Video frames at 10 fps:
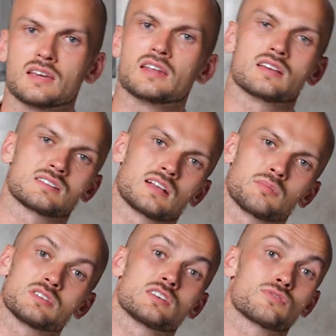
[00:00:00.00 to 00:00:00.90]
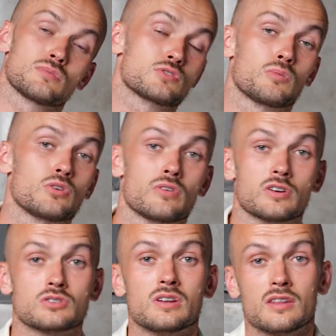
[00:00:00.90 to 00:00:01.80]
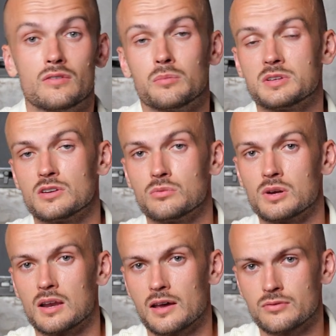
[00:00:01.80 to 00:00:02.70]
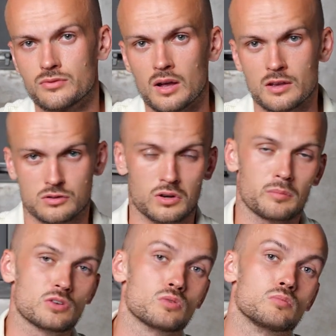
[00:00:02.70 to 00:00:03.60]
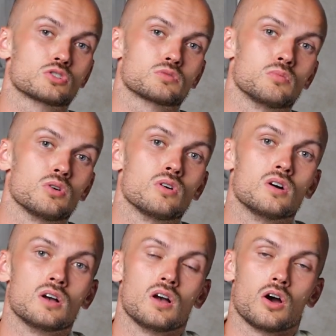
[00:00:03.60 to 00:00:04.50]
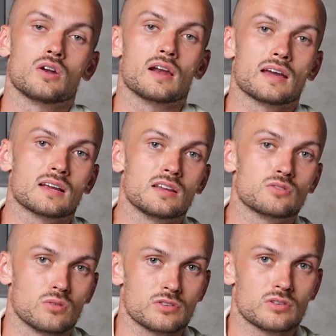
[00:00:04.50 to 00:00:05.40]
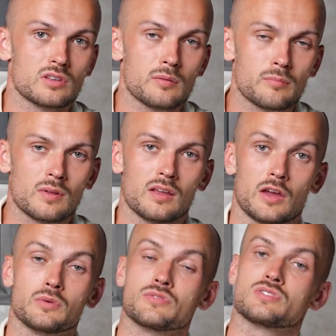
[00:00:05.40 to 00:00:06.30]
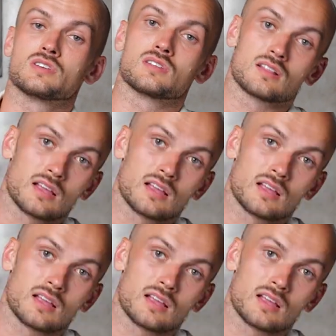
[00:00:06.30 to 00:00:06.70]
getting a Slack message from someone you've actually never met in real life, it's going to make you much more unlikely to answer them. And we have seen that